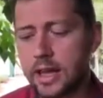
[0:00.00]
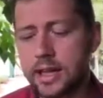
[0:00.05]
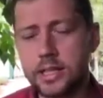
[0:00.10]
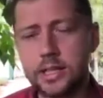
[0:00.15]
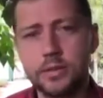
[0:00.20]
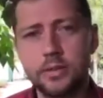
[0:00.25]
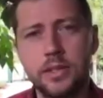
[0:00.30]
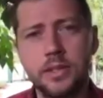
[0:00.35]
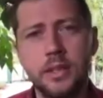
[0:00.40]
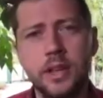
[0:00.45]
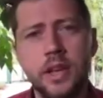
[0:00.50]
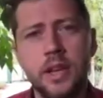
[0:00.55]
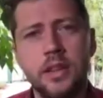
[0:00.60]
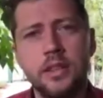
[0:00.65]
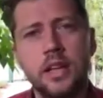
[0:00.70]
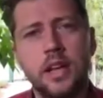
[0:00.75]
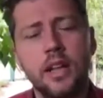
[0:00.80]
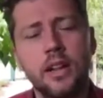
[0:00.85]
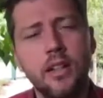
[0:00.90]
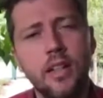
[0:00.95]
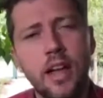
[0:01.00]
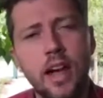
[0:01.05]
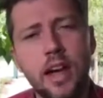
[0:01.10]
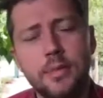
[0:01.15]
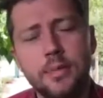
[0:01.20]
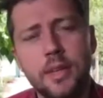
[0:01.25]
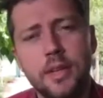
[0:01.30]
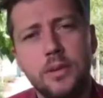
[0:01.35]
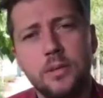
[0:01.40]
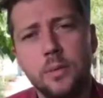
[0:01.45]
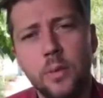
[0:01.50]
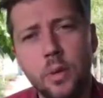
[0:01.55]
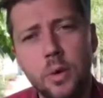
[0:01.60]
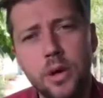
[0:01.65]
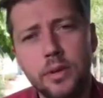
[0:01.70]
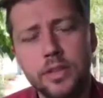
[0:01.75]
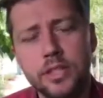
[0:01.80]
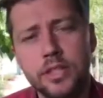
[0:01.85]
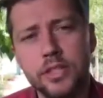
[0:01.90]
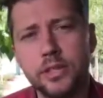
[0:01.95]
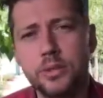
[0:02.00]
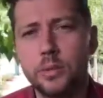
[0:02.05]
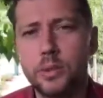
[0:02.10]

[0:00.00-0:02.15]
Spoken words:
answering the climate and water issue.